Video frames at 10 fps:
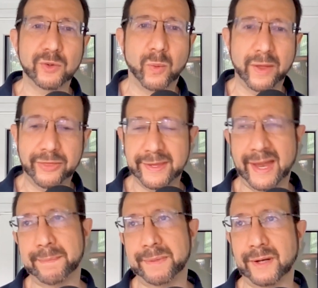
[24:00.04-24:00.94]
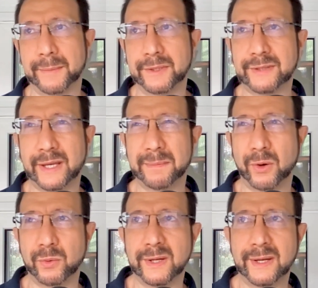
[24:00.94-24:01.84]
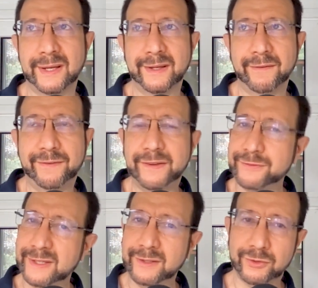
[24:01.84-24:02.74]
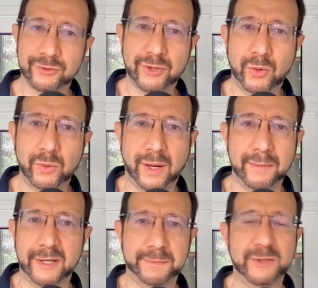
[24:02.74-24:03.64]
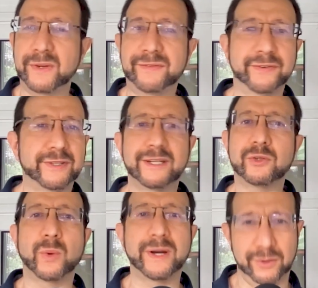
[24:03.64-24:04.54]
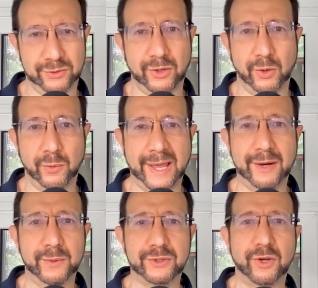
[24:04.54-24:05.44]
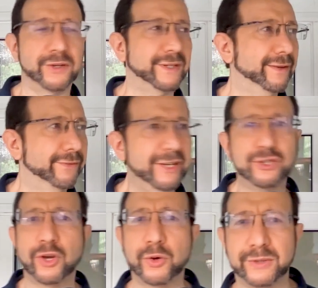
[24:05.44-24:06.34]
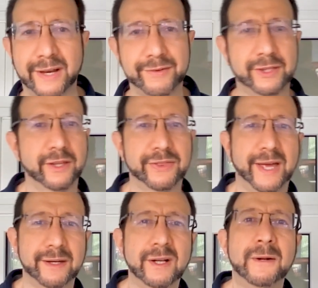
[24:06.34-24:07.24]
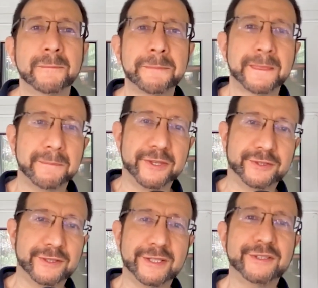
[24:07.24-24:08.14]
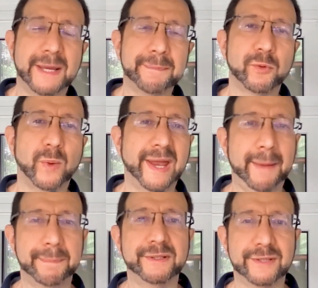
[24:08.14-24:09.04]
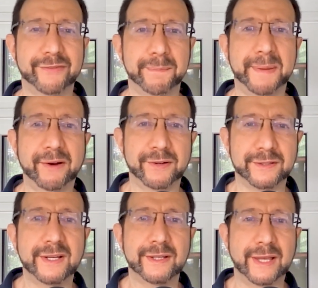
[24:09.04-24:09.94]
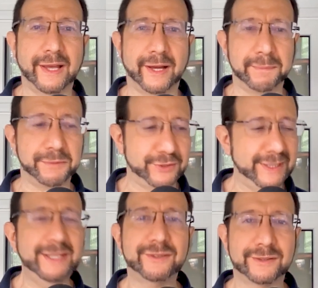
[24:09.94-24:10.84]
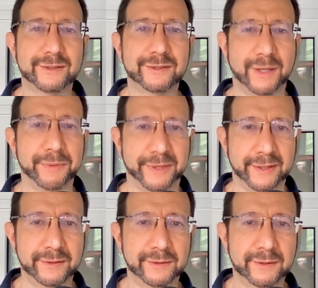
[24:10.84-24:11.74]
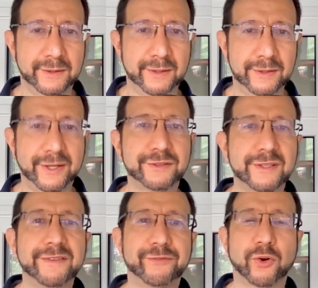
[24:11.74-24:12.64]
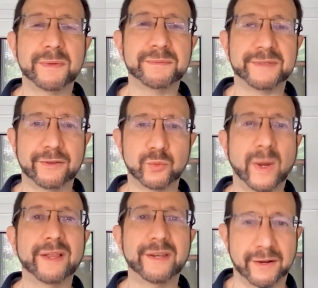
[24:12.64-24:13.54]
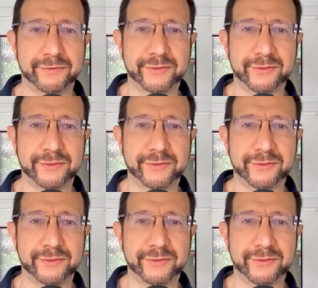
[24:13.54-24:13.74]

one thing that happened, I'm going to say about 15 years ago, it's between 15 and 20 years ago. And it was on TV shows and everything like that. But this is an example of what happens if a parent sees something doesn't inform themselves well enough,